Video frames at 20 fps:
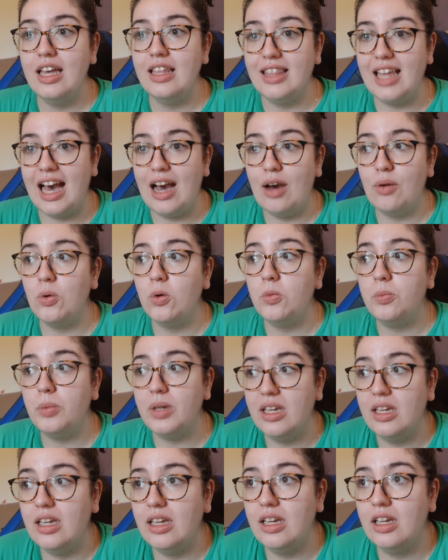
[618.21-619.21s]
that will
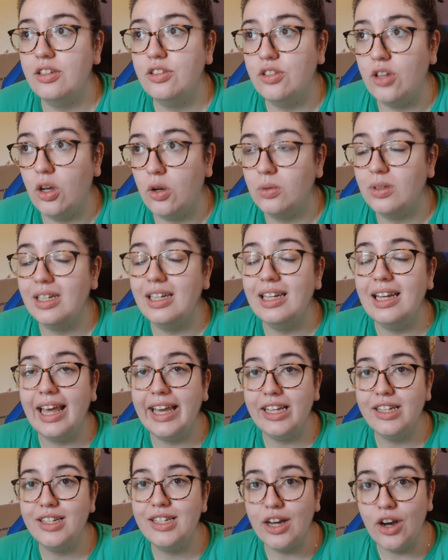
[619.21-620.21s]
be sold
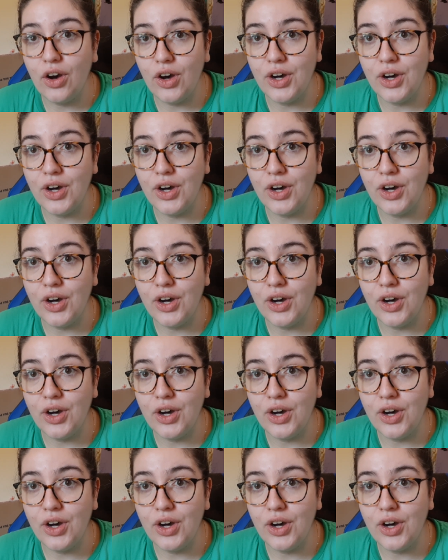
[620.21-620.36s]
later